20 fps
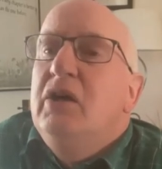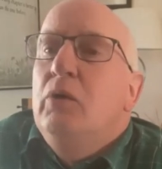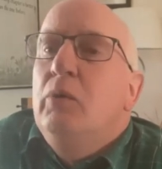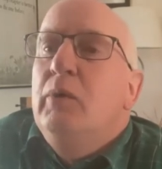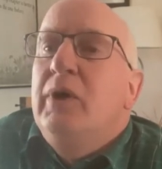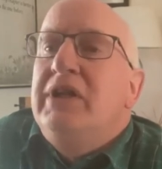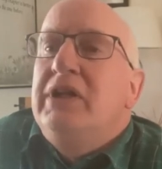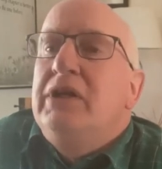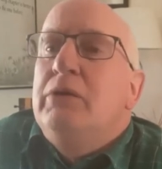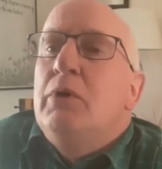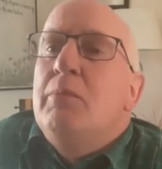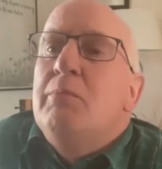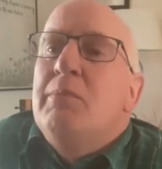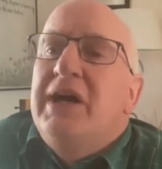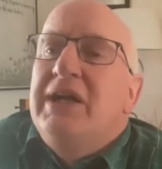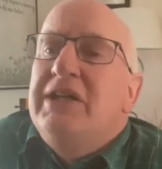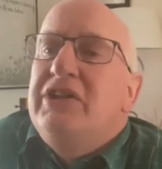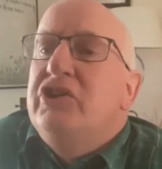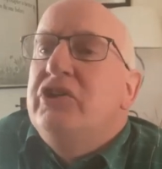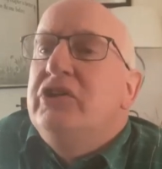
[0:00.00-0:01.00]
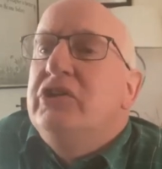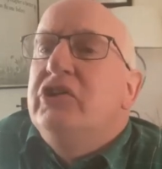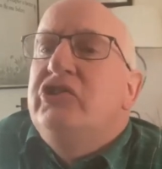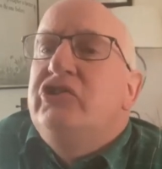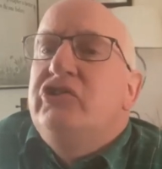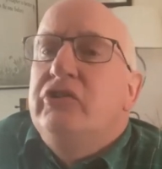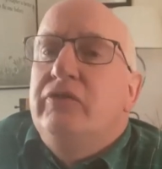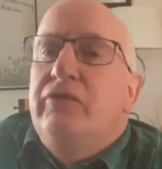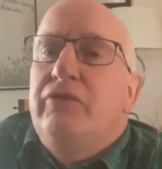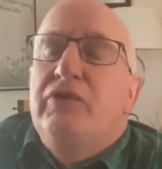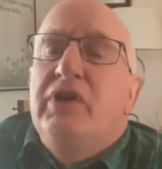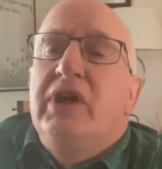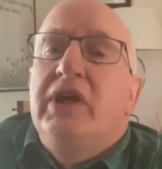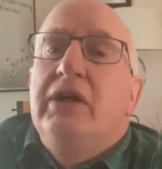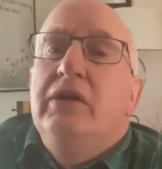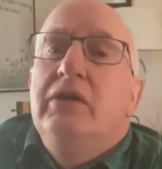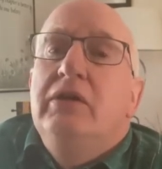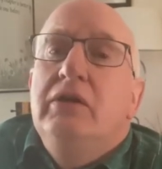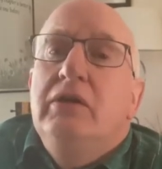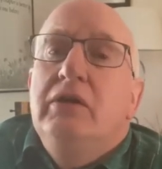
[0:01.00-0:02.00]
when you imagine the
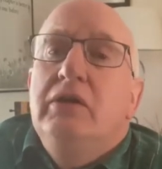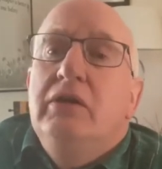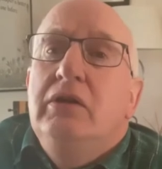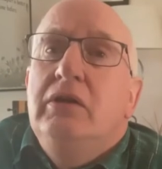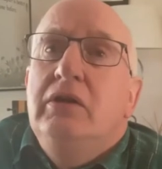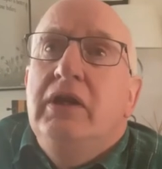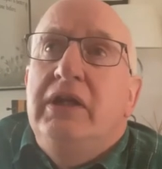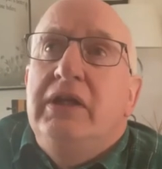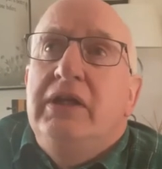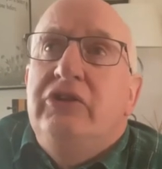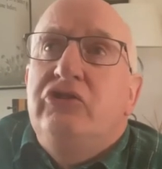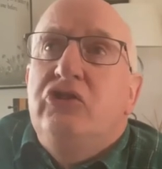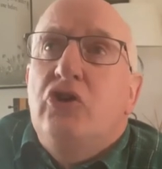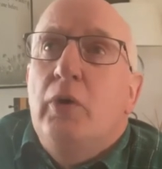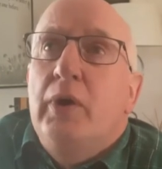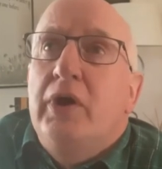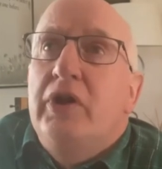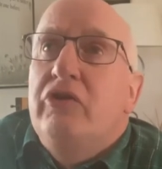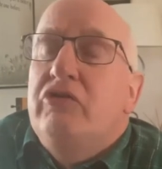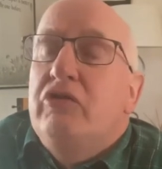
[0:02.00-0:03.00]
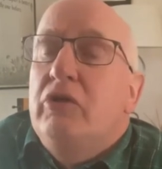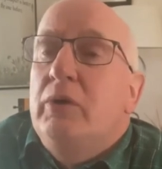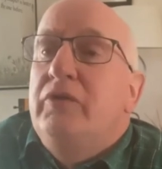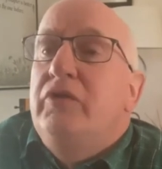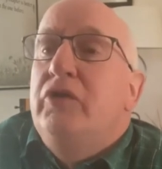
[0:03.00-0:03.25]
suffering that he's going through.